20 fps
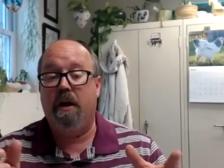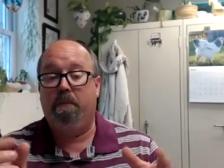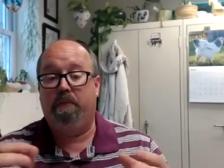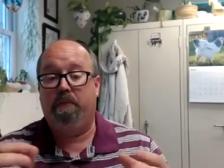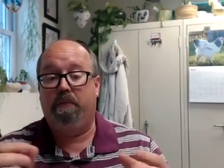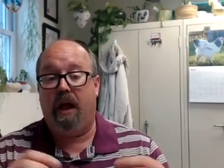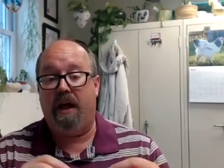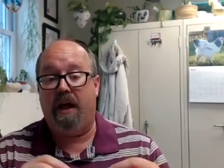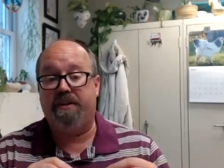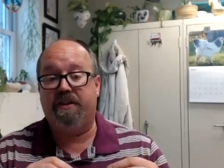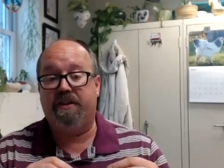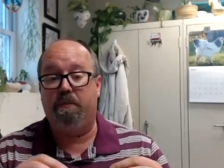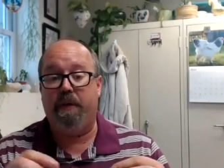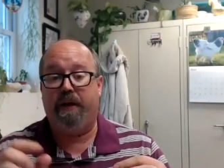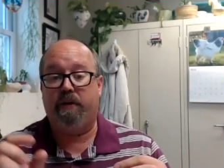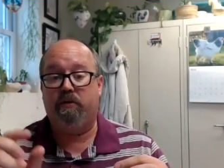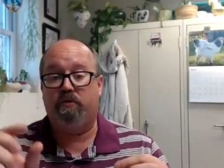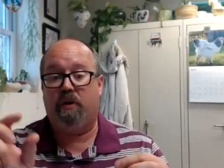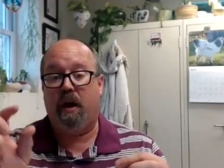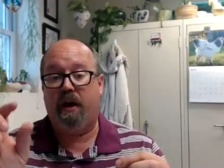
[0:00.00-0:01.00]
Blossom
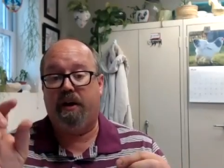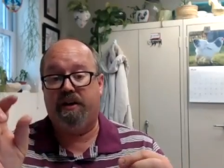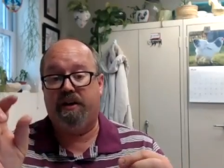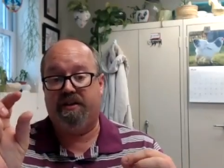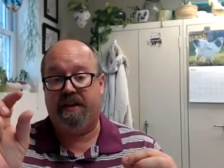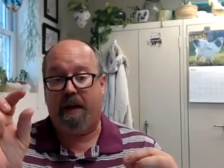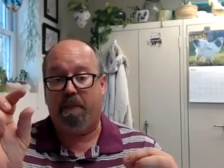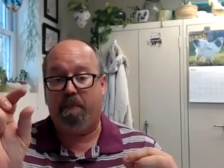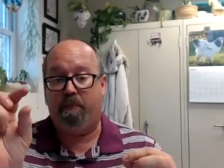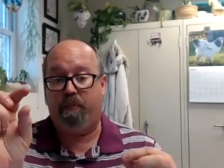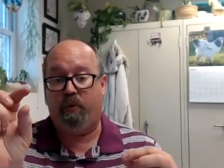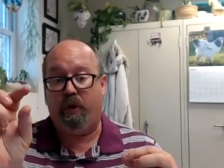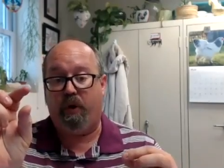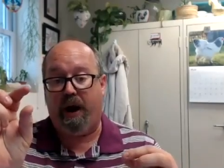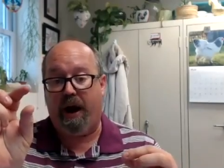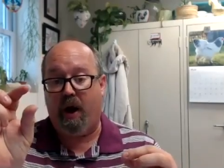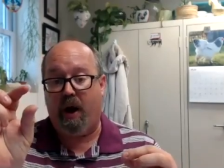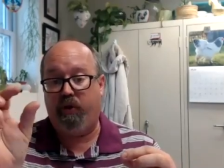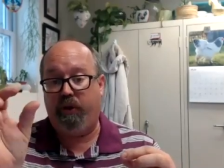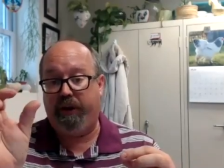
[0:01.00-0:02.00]
end rot is that
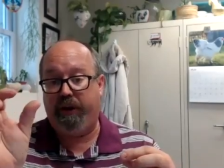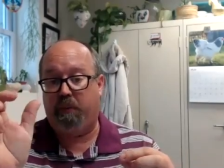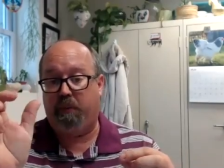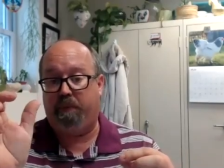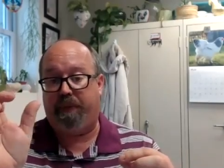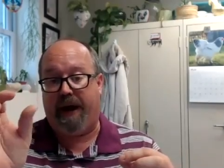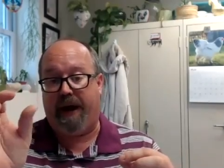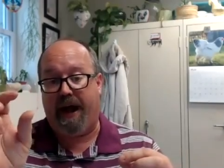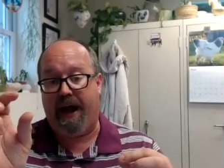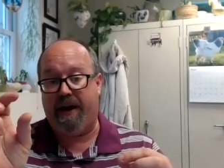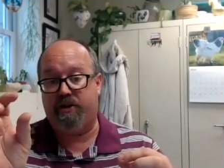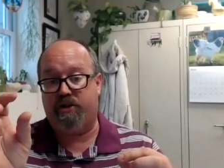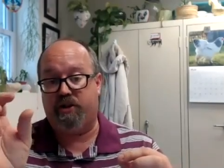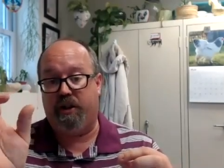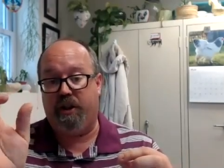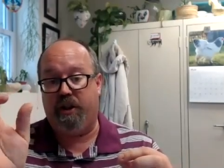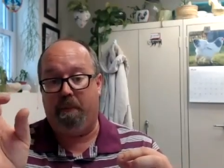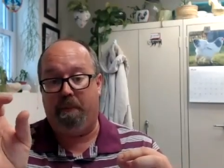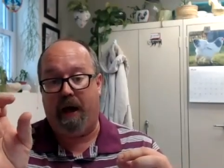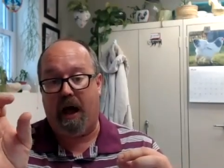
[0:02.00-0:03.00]
brown little patch
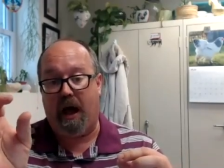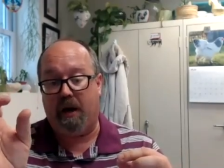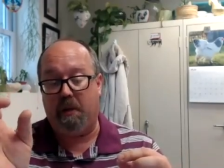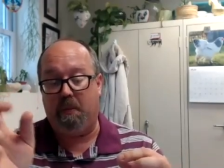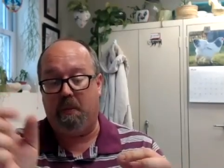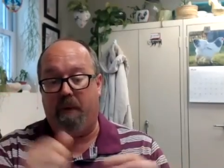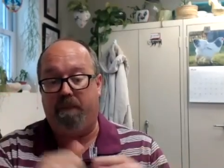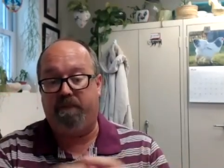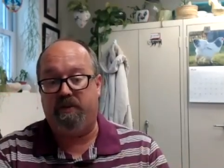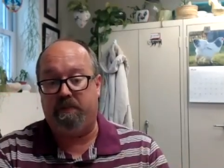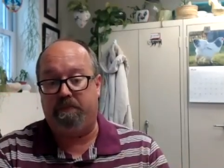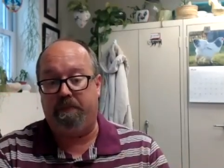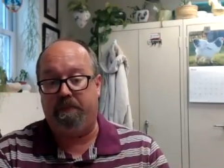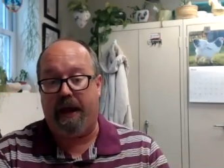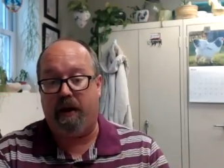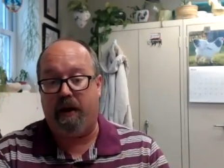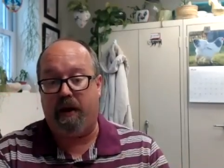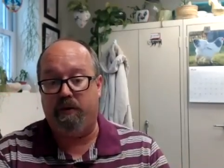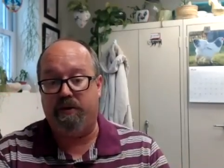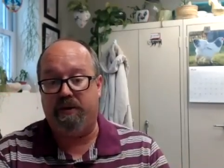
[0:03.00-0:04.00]
on the bottom of
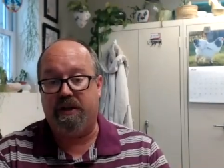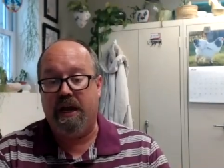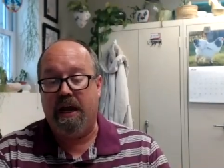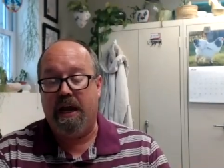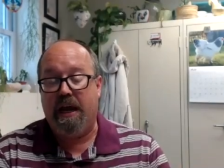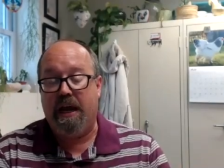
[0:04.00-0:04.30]
tomatoes.